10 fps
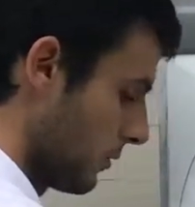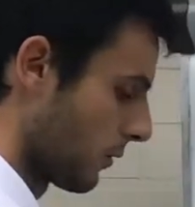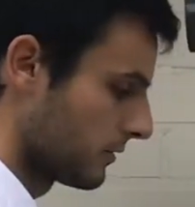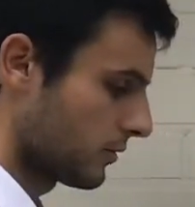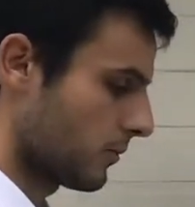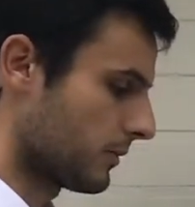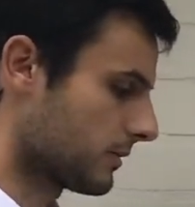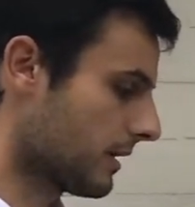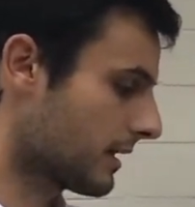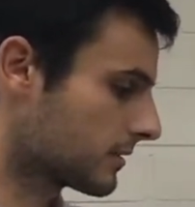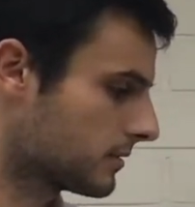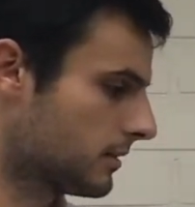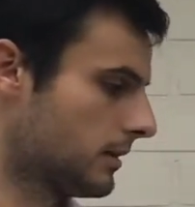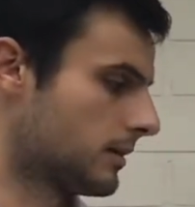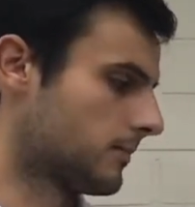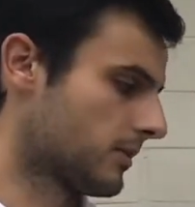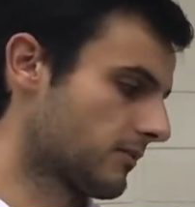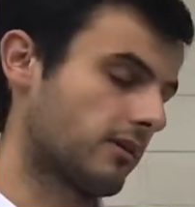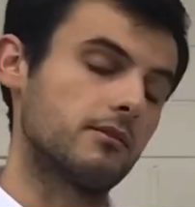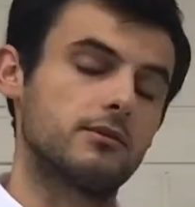the only term with x here
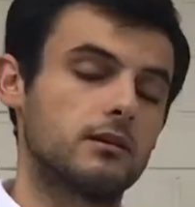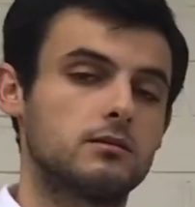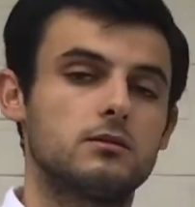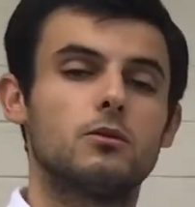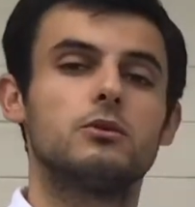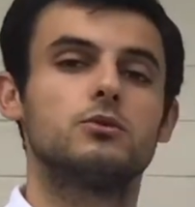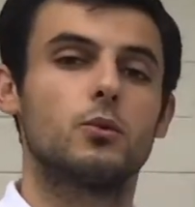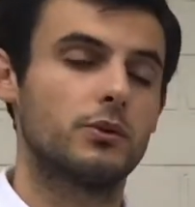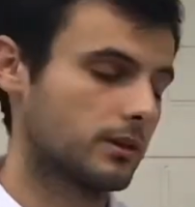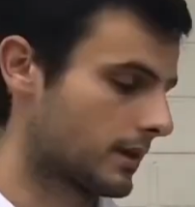5x is the only term with